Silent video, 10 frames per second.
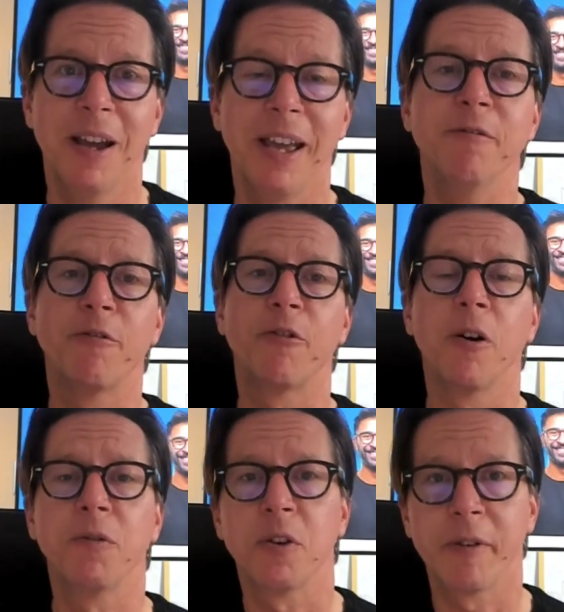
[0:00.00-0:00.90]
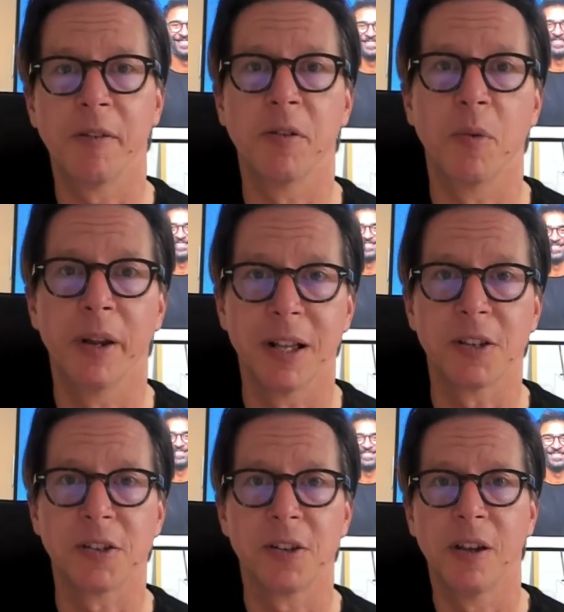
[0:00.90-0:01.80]
in front of everyone
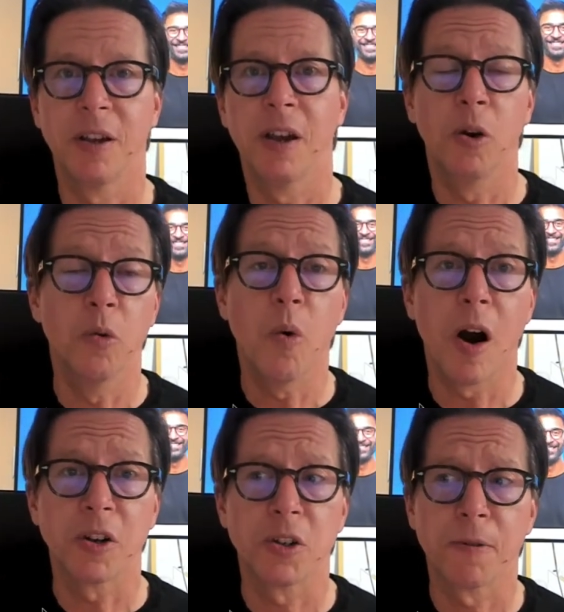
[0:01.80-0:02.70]
else who watch.